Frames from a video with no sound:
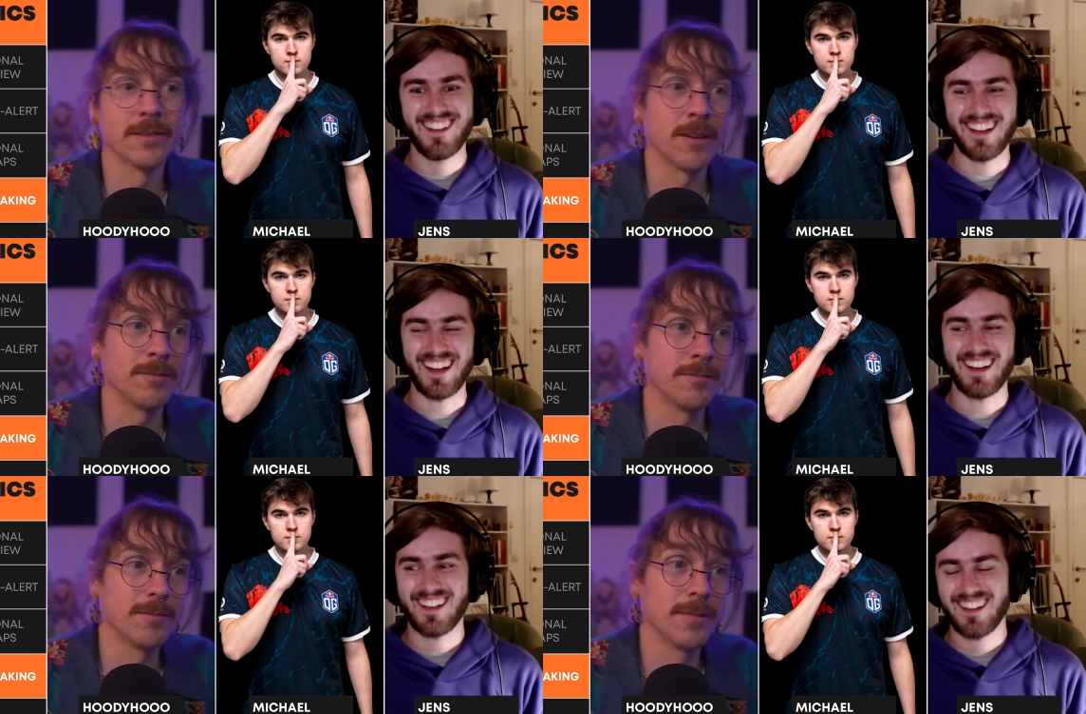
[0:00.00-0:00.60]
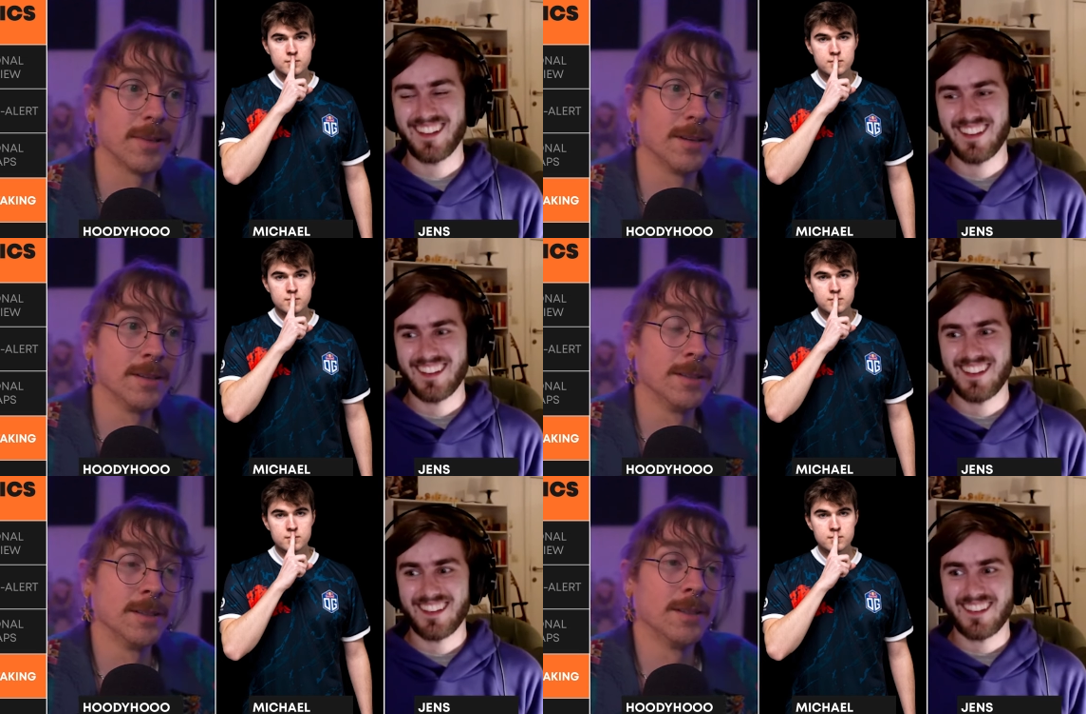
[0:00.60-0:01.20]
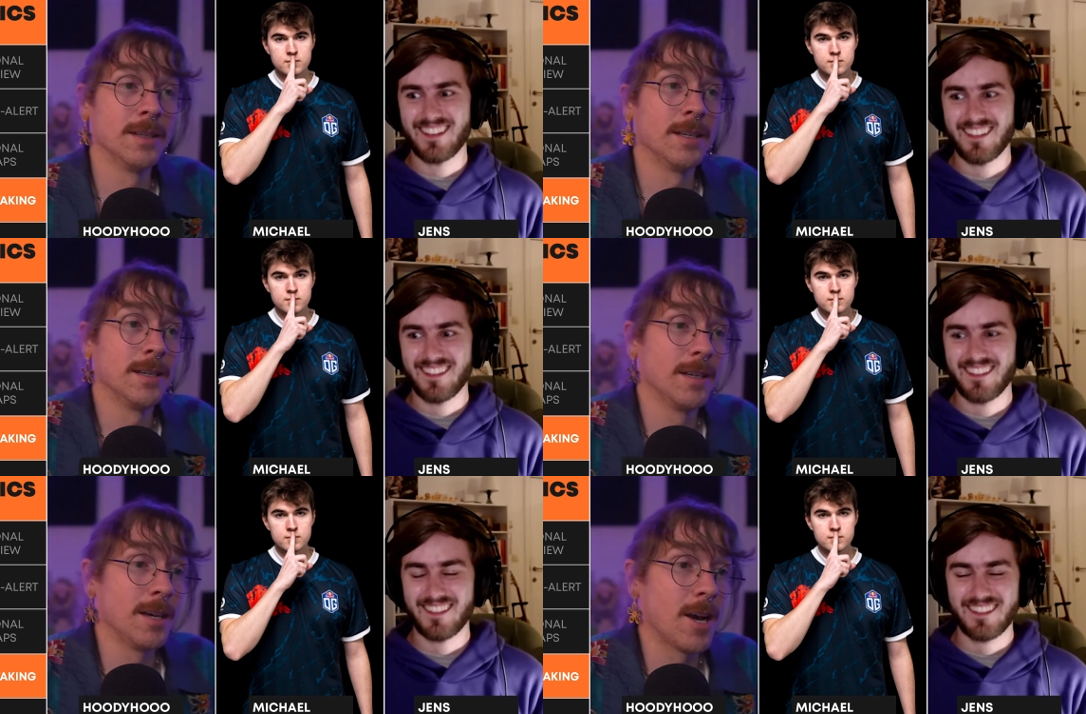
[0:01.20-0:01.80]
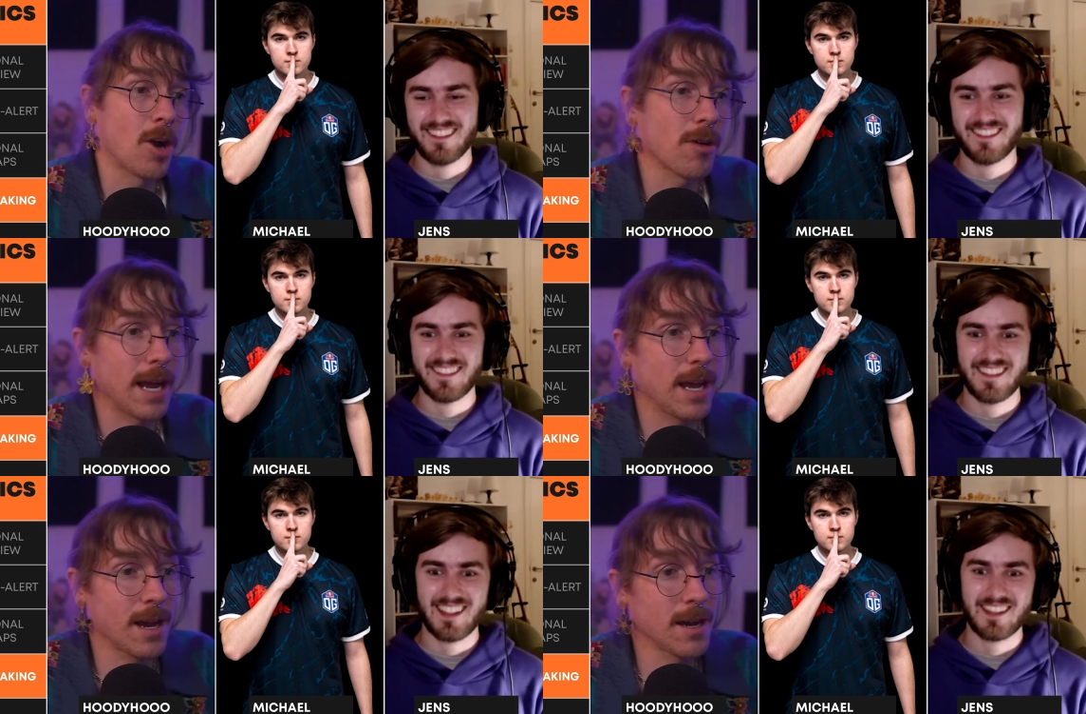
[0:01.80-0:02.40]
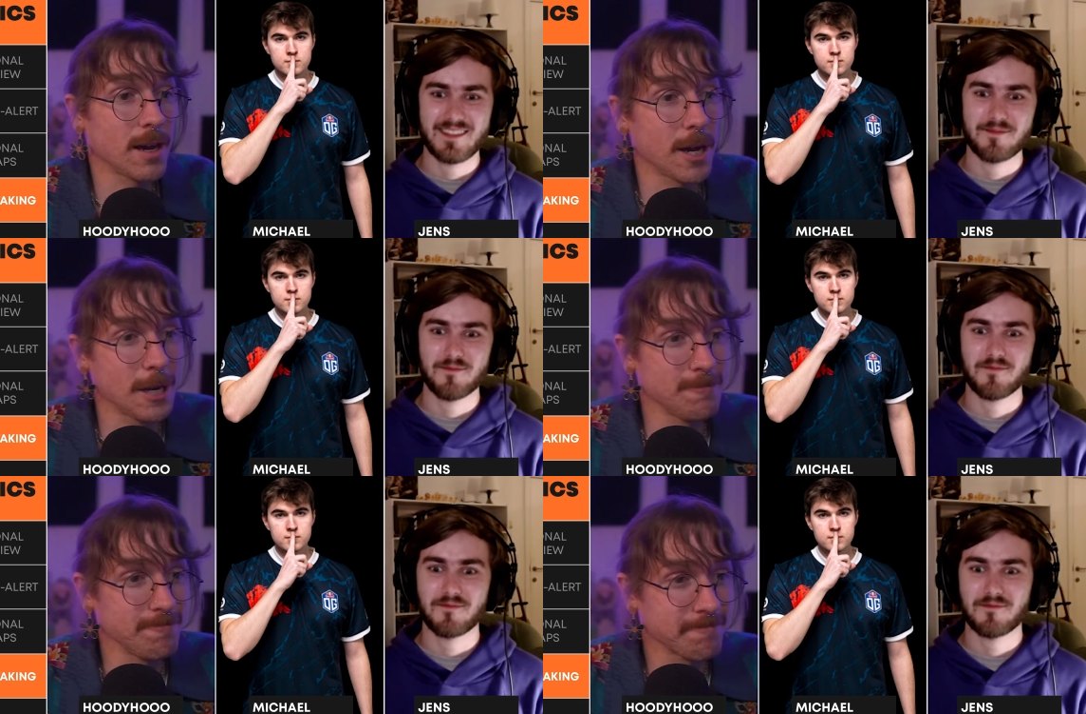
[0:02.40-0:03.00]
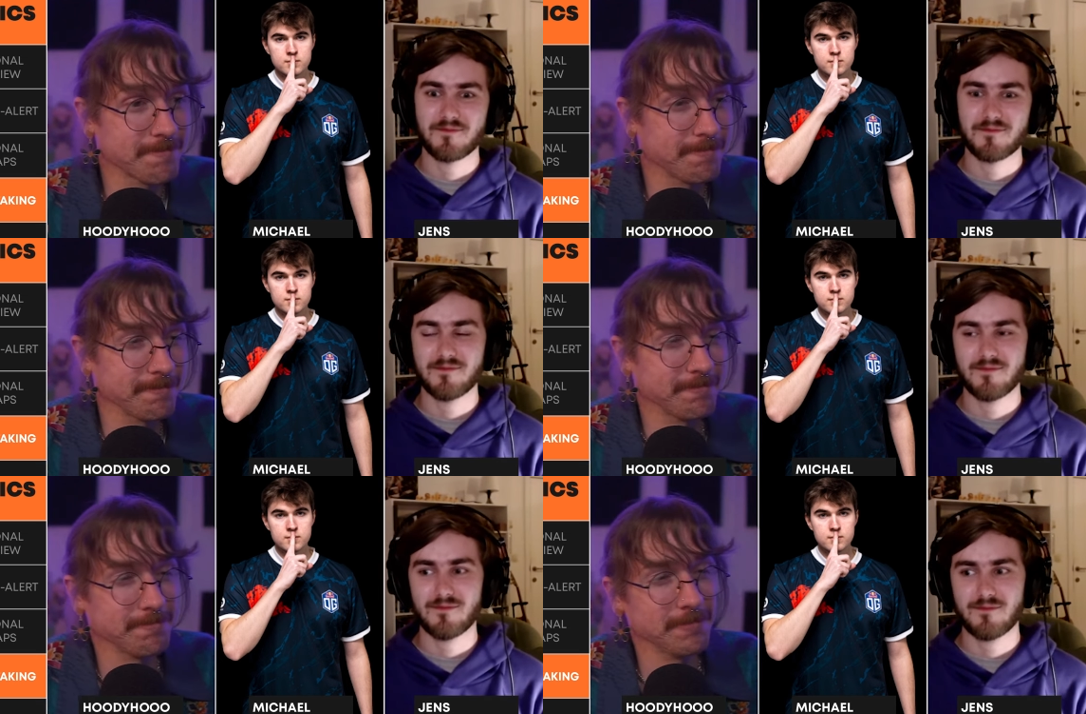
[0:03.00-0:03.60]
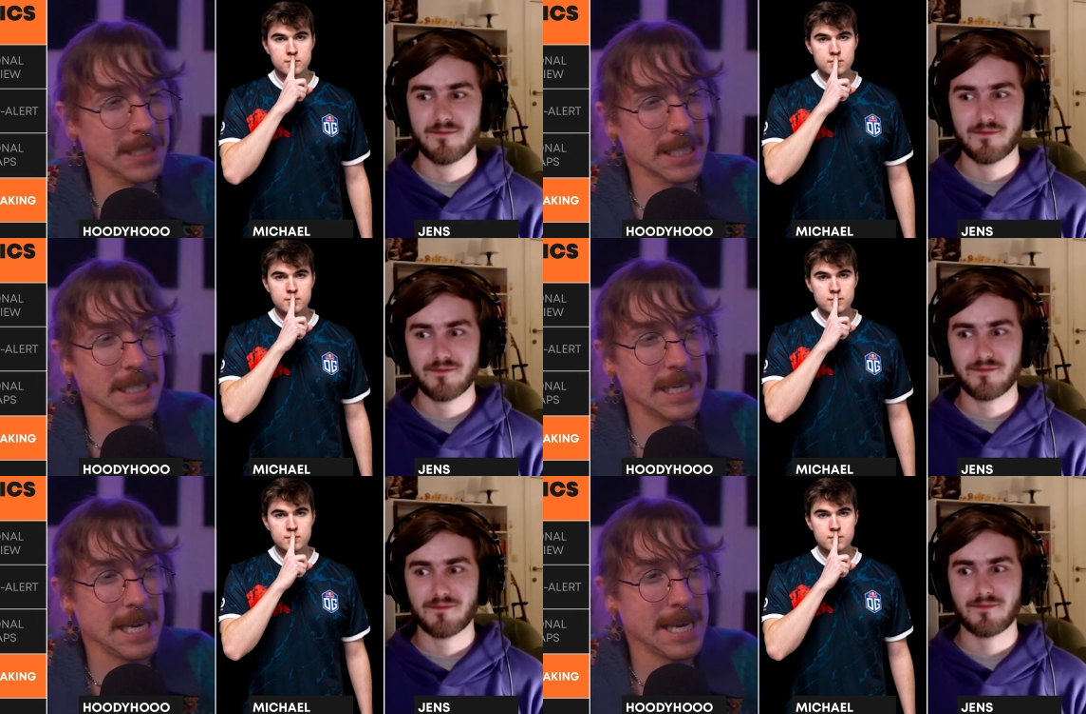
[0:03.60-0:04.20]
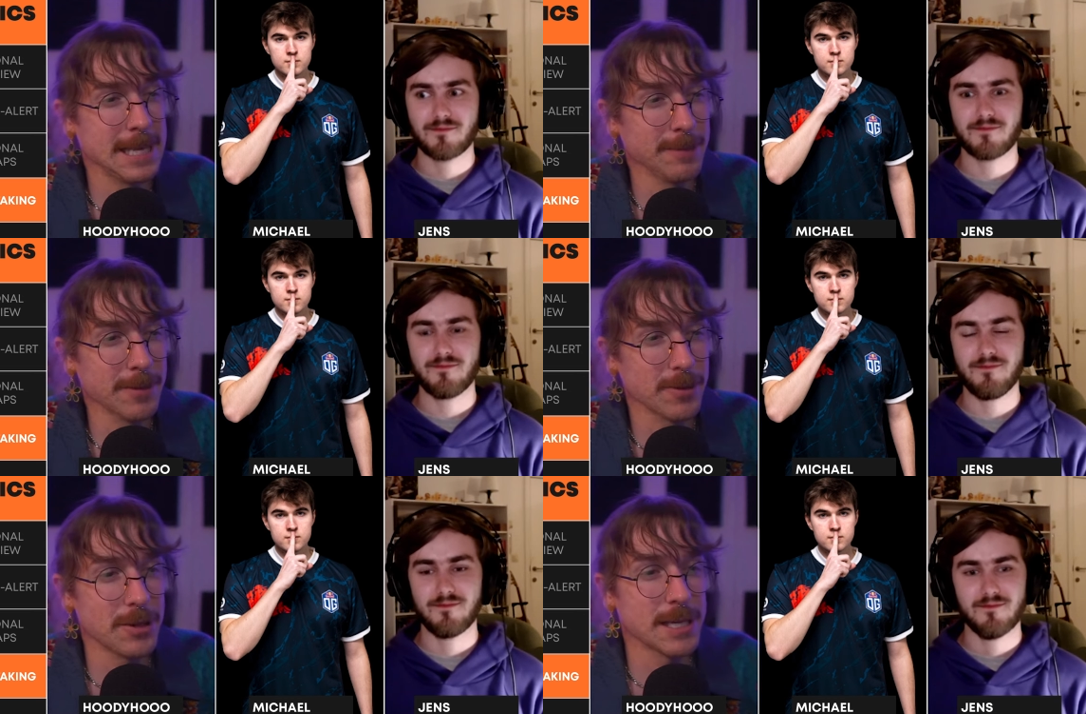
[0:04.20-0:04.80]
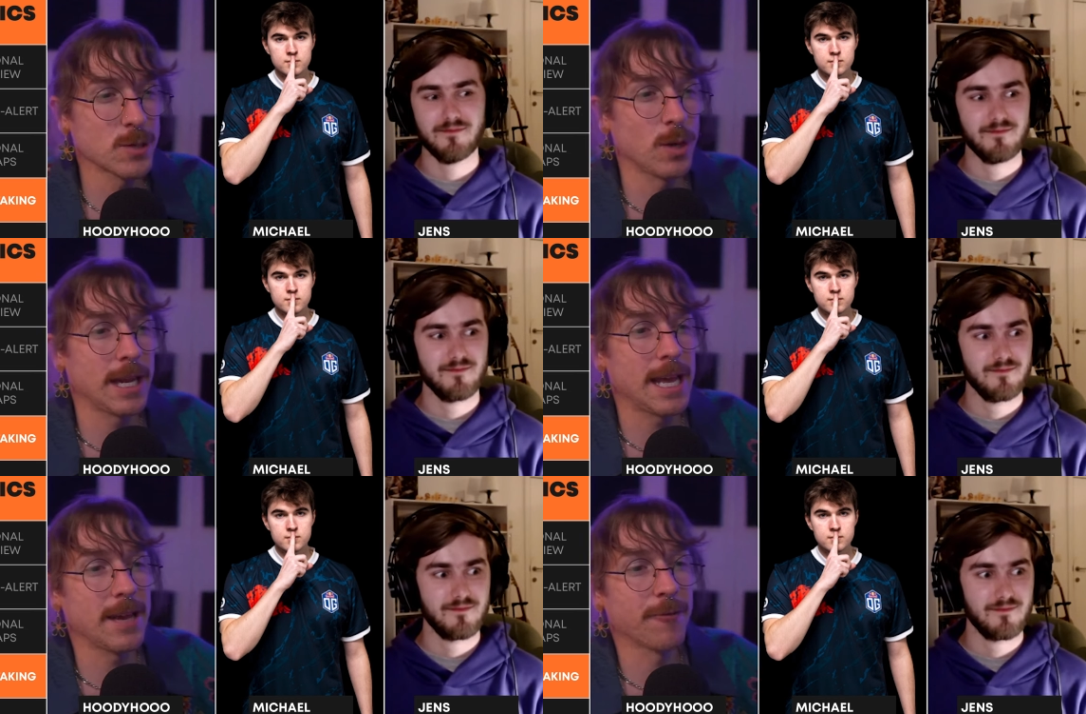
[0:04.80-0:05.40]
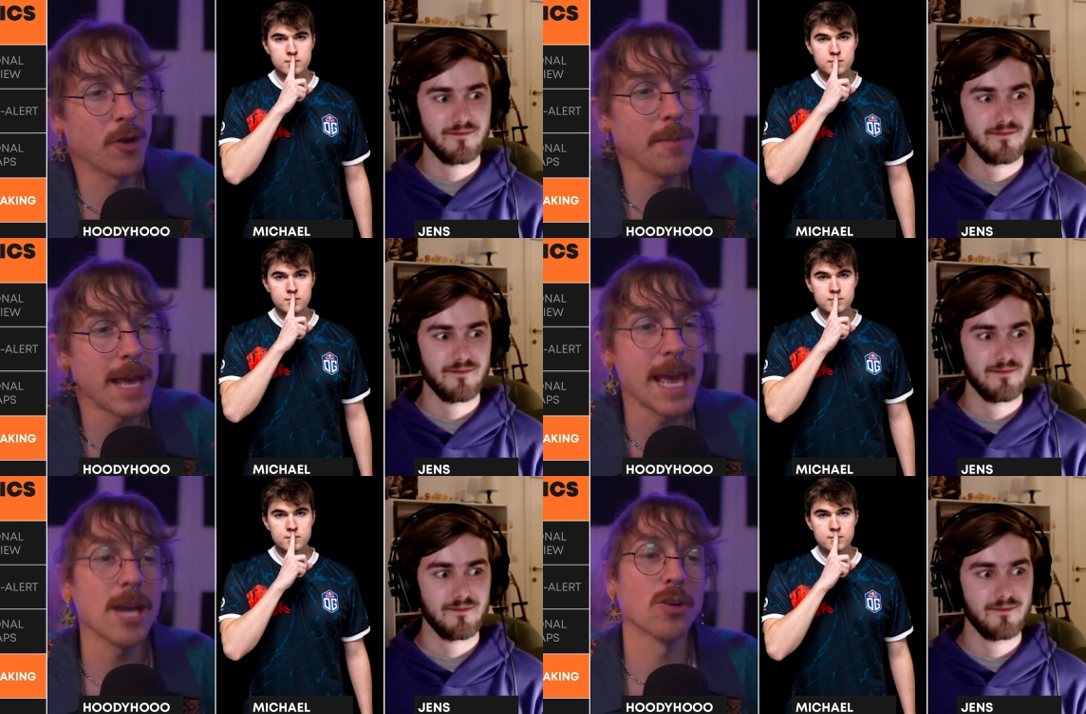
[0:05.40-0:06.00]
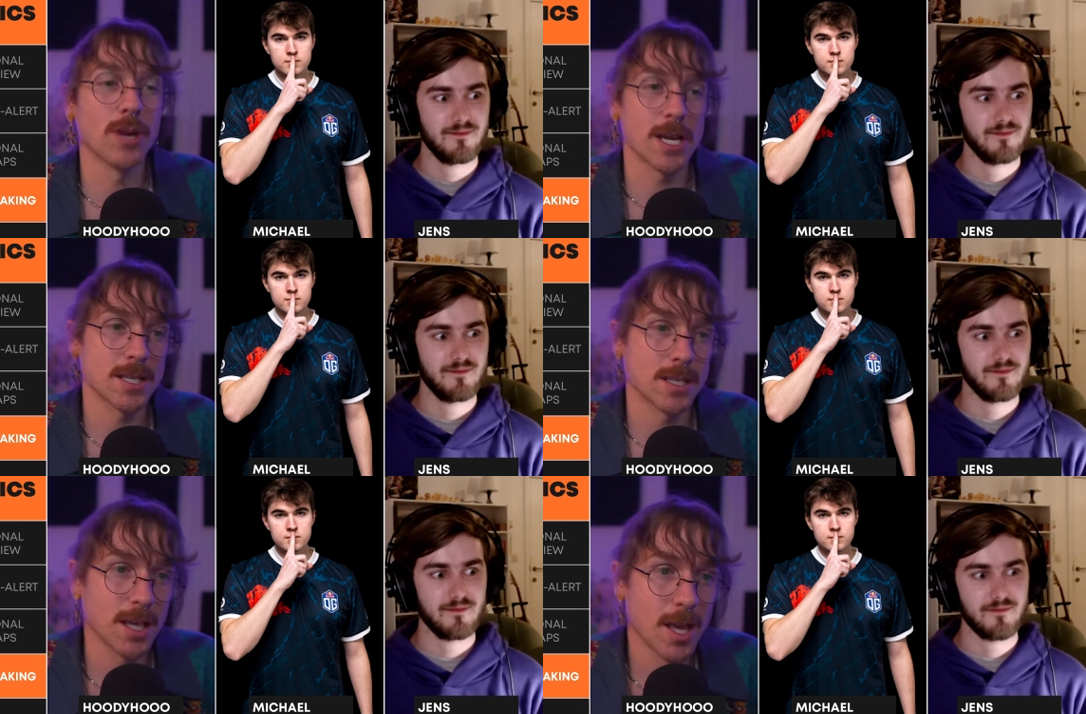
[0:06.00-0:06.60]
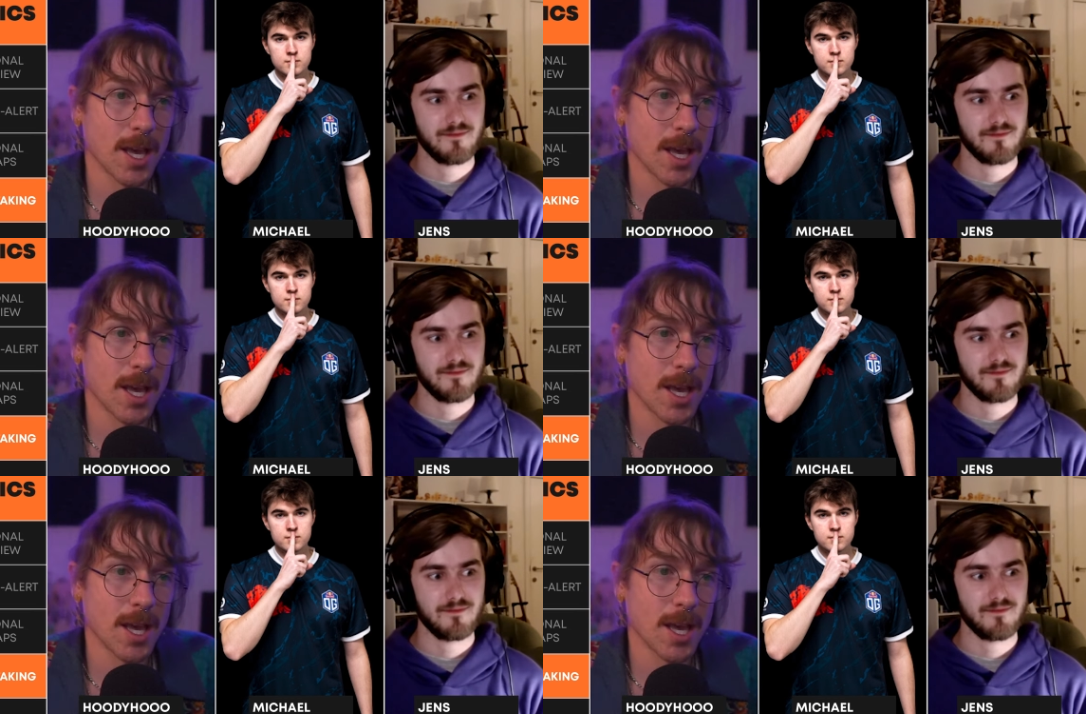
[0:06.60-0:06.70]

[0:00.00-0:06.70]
Speaker 1: So yeah. All right. Um, let's see. Let me throw you this one from Igarus,